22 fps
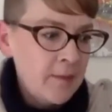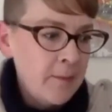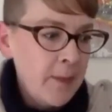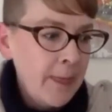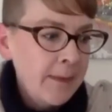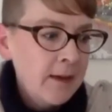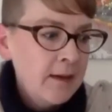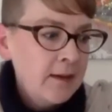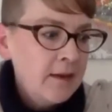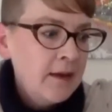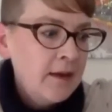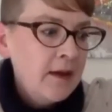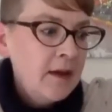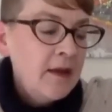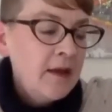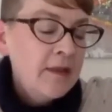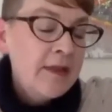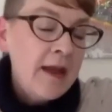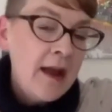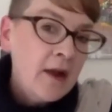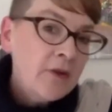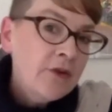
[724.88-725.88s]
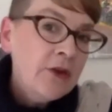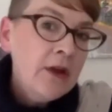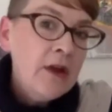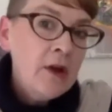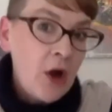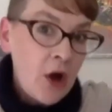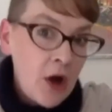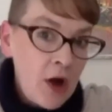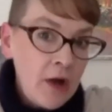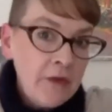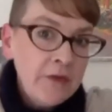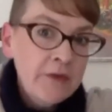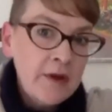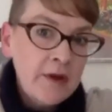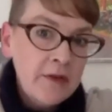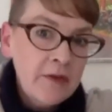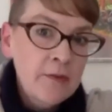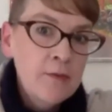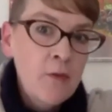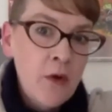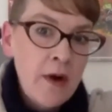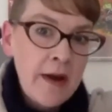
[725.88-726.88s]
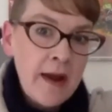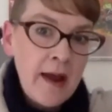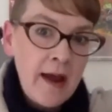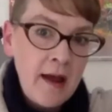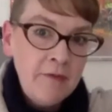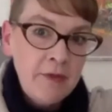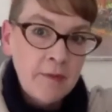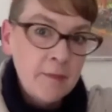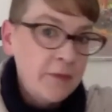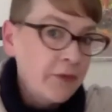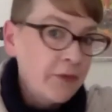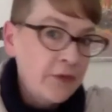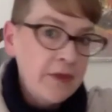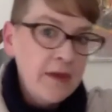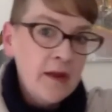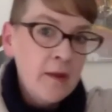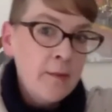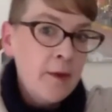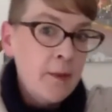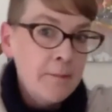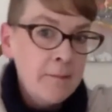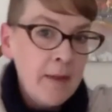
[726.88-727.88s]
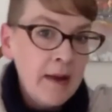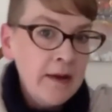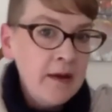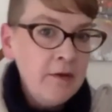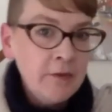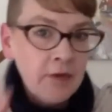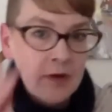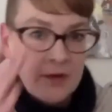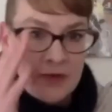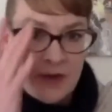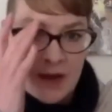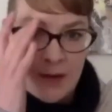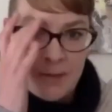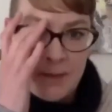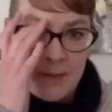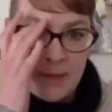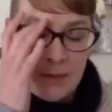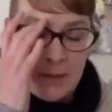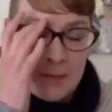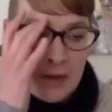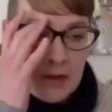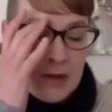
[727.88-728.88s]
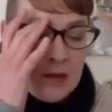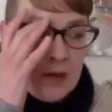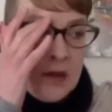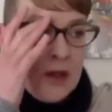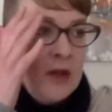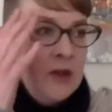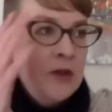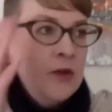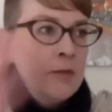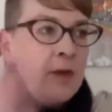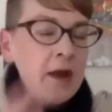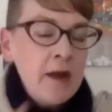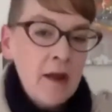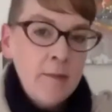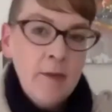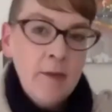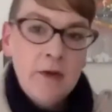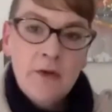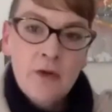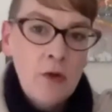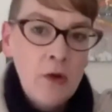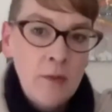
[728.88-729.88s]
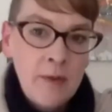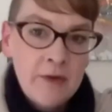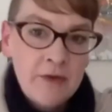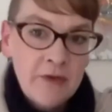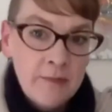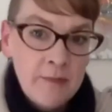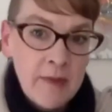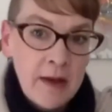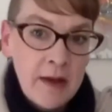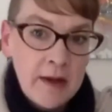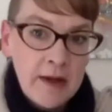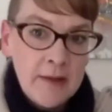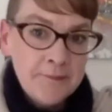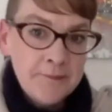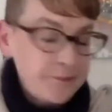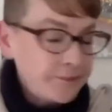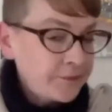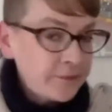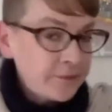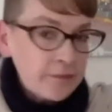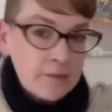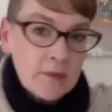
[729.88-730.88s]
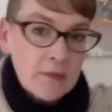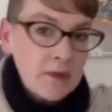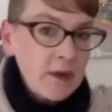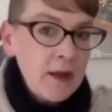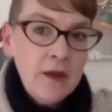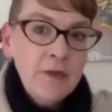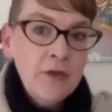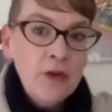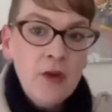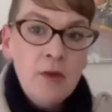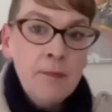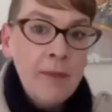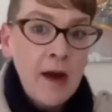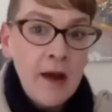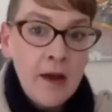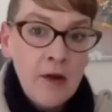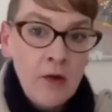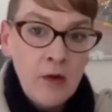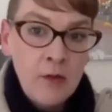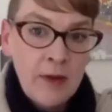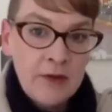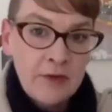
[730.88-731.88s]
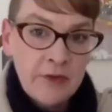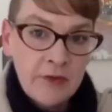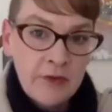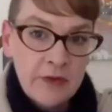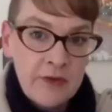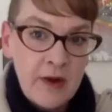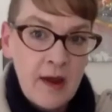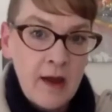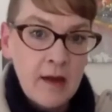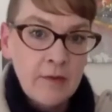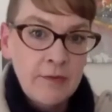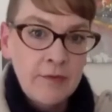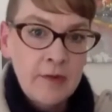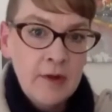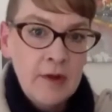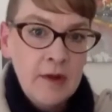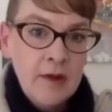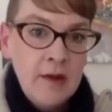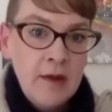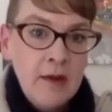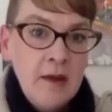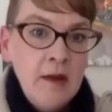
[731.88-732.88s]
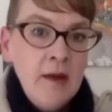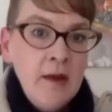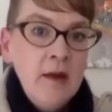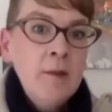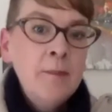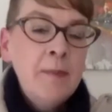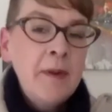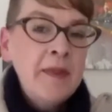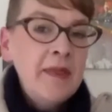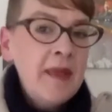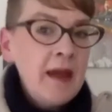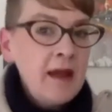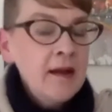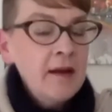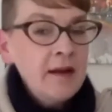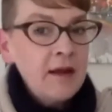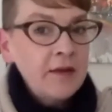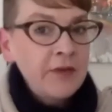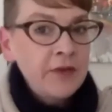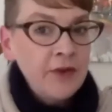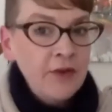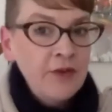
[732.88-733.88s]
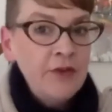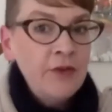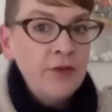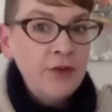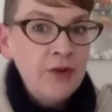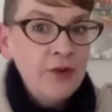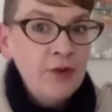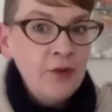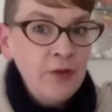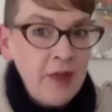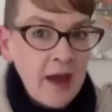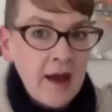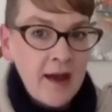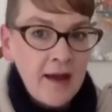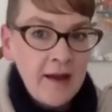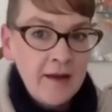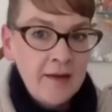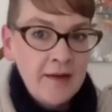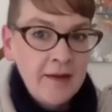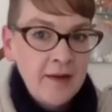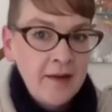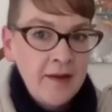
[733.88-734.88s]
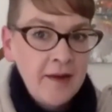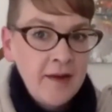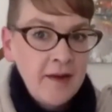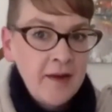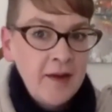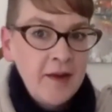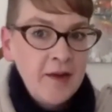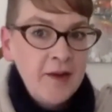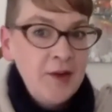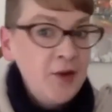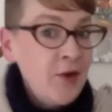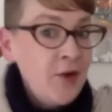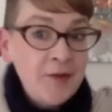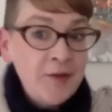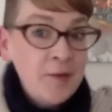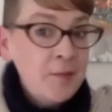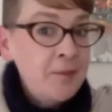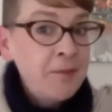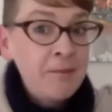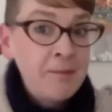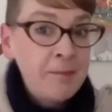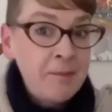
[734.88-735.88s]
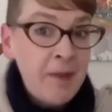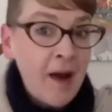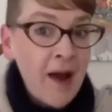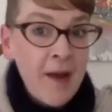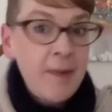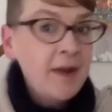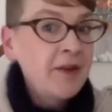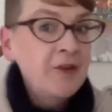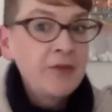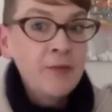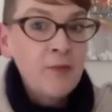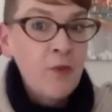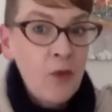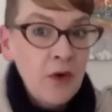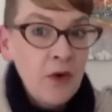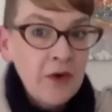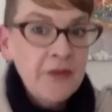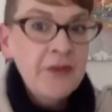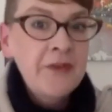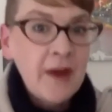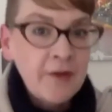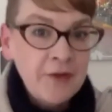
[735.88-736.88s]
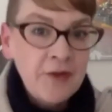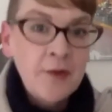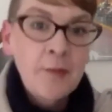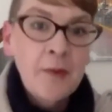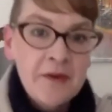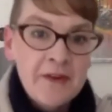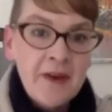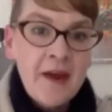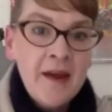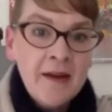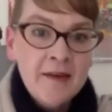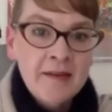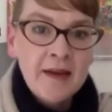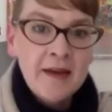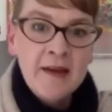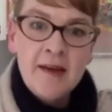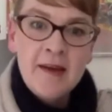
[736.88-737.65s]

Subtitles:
them, they actually cost us more to have them. So think about money, for example. You might come into a whole bunch of money, and so you buy a whole bunch of stuff. But then as soon as you do that, you have to buy a bunch more stuff to protect it.